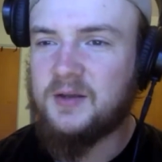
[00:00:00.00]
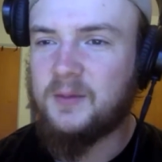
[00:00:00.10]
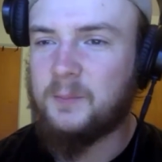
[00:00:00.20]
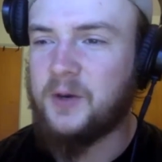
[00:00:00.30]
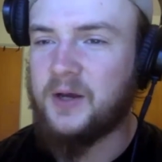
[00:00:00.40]

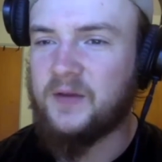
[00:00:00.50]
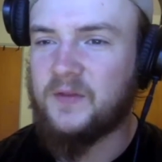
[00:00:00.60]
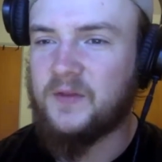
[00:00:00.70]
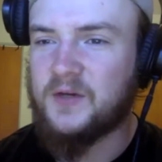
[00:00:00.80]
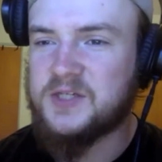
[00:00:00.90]
but
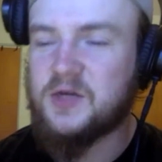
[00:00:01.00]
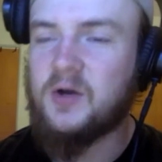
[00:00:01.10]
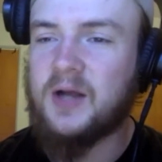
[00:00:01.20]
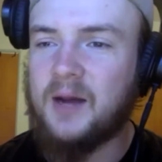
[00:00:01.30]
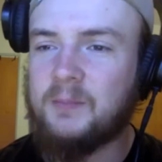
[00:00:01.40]
there's still a
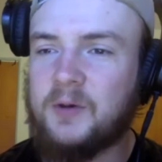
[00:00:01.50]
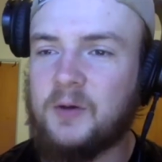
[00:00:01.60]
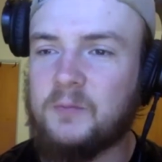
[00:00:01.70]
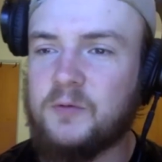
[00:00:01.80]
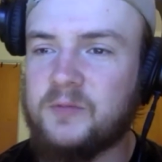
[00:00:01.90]

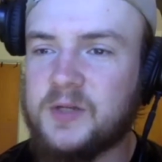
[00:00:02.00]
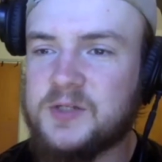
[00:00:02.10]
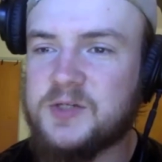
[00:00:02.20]
compound movement.